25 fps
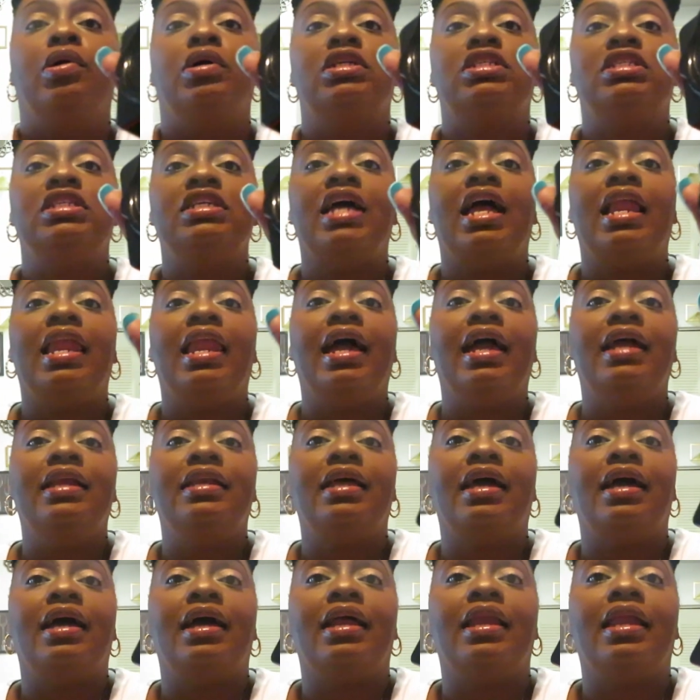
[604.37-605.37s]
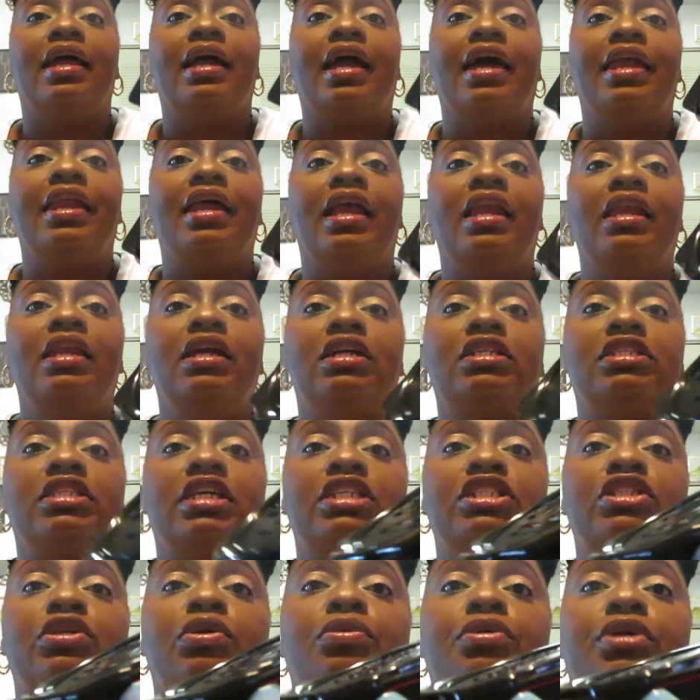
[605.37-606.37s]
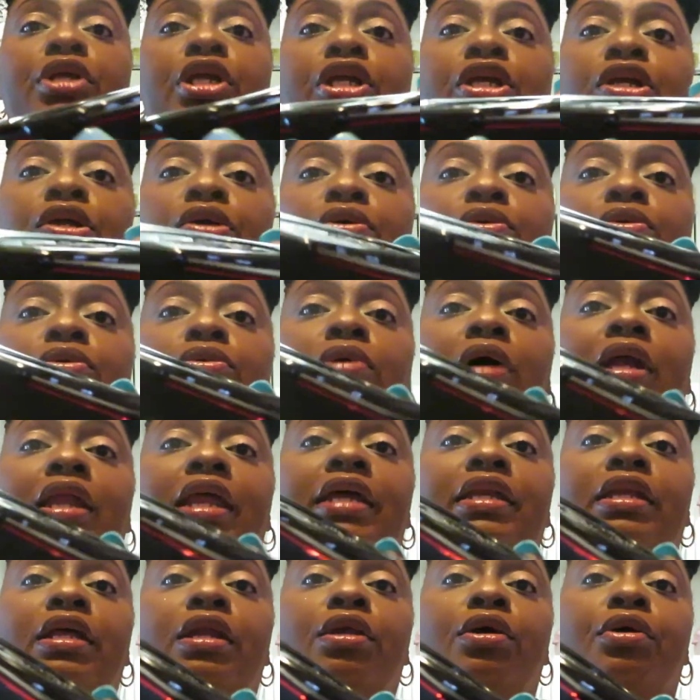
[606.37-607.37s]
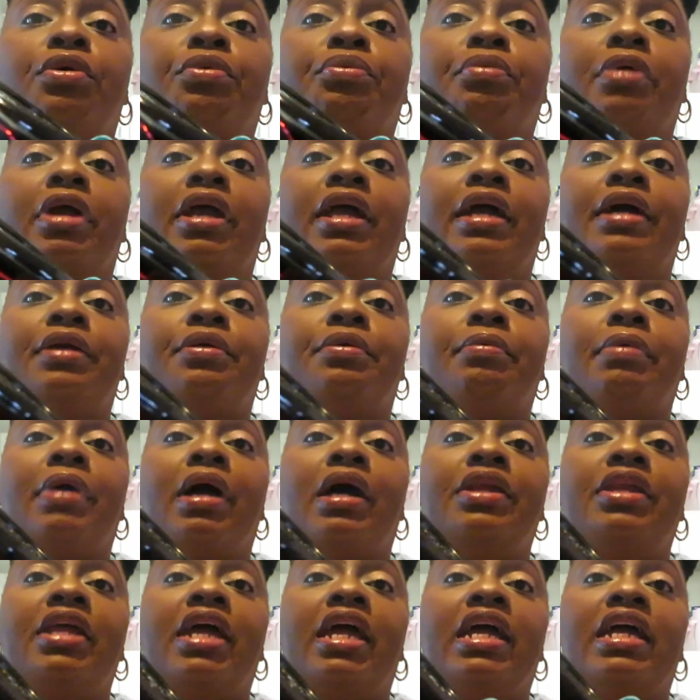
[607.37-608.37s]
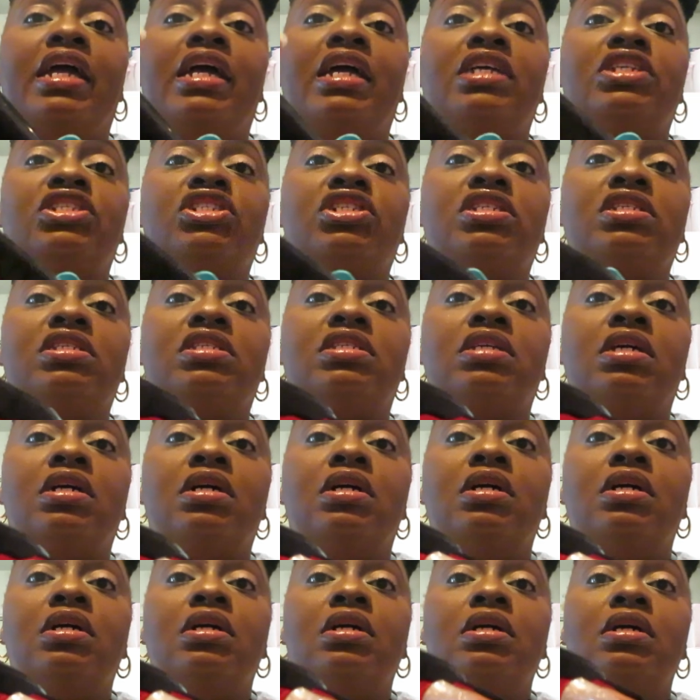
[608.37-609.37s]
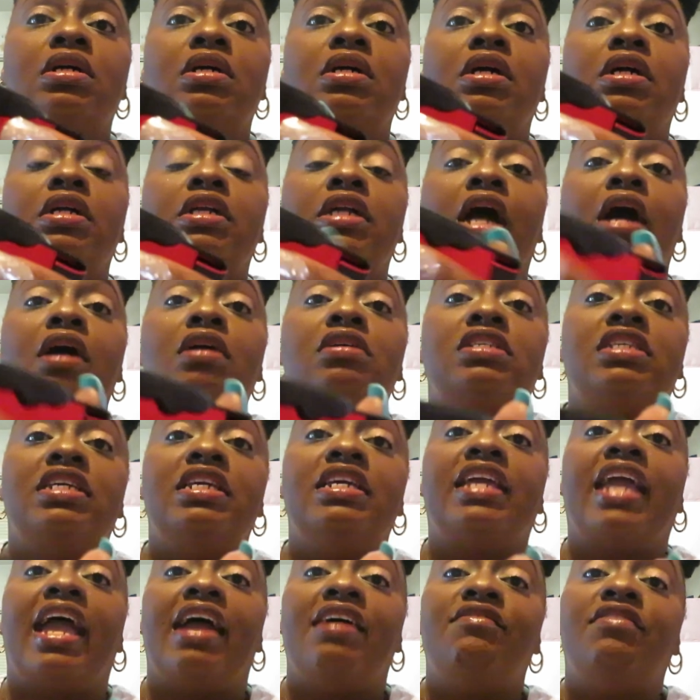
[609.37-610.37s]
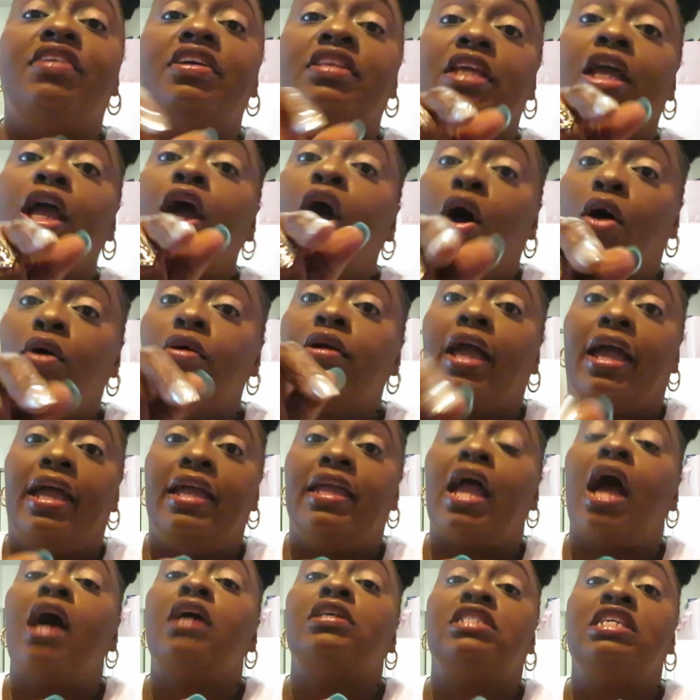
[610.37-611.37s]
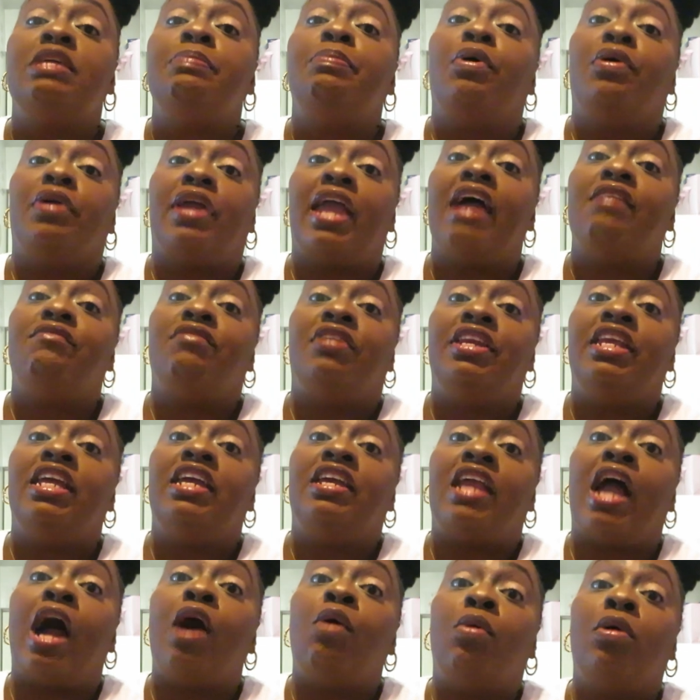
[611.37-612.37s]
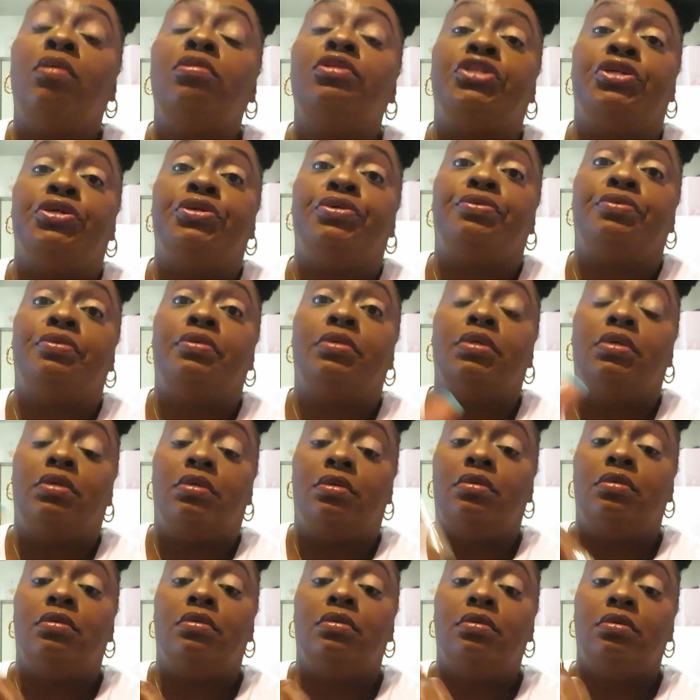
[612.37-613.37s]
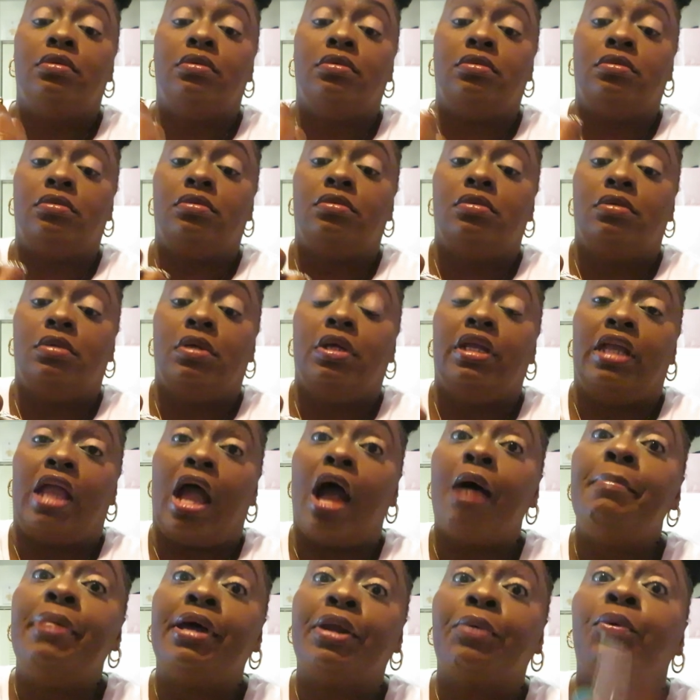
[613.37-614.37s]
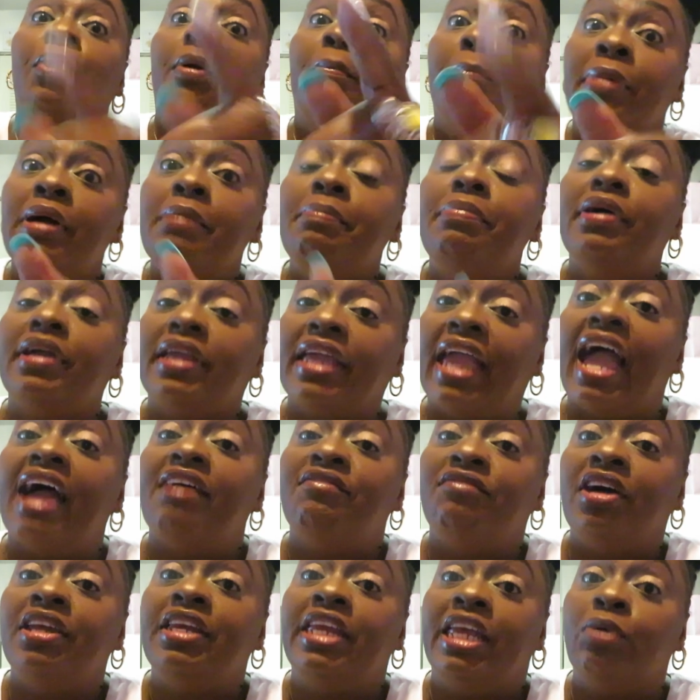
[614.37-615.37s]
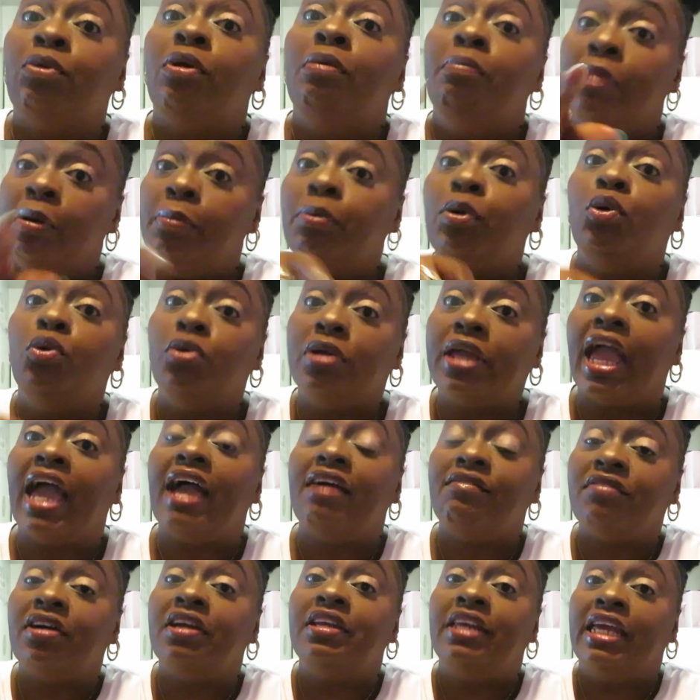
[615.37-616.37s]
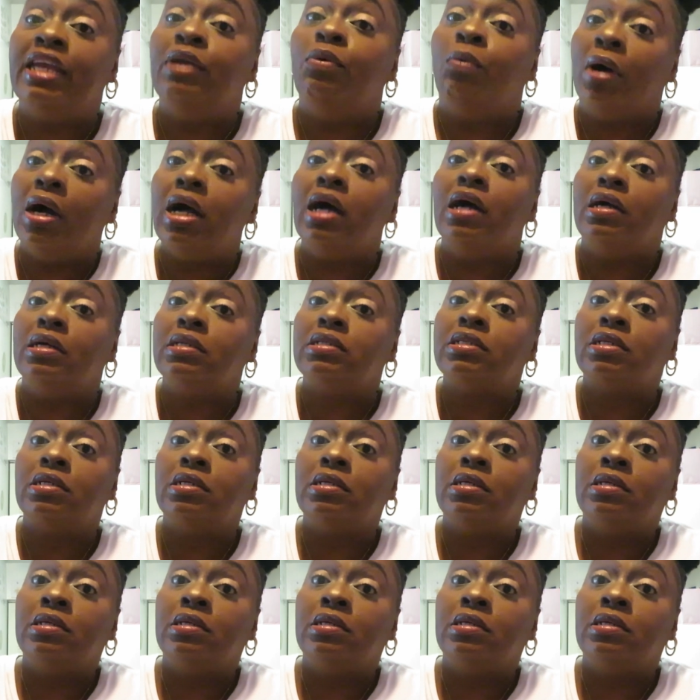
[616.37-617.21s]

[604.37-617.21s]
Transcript: See, I like that. I like how that looks. That's so cute. I like the little red around the edges. Y'all see Kat Von D. Okay, y'all sleep on Kat Von D y'all want to. Hmm. Y'all better remember Kat Von D. Remember who Kat Von D was.